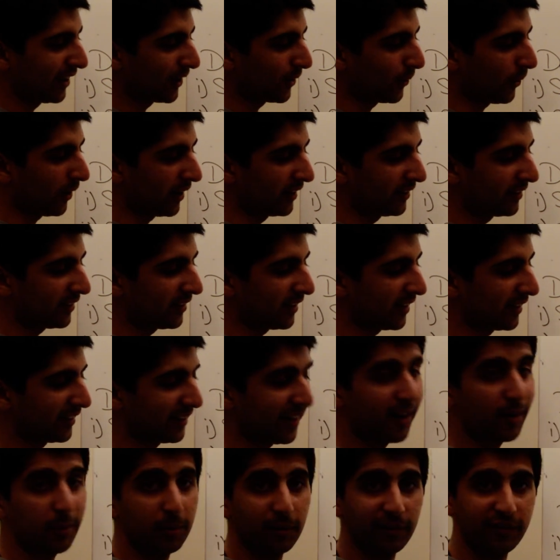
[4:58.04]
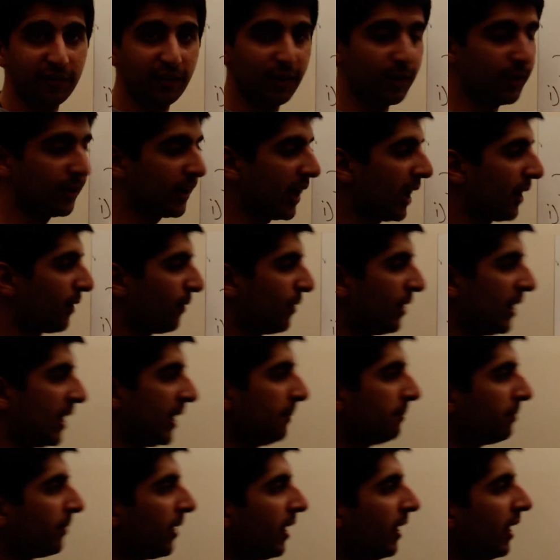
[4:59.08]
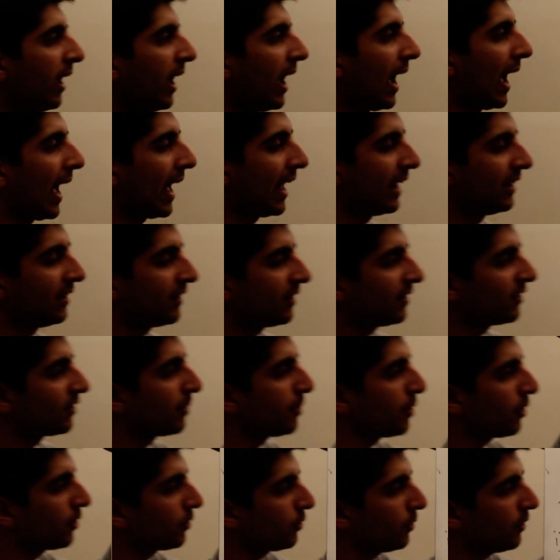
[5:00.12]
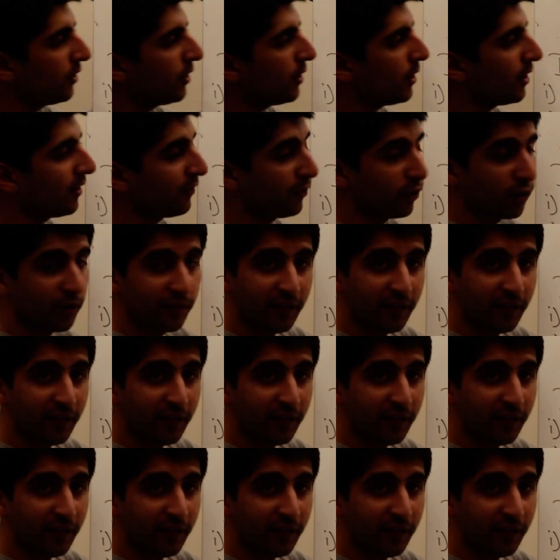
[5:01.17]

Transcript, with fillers: quite uh, terrible for the U K really. And to be honest with you, if you're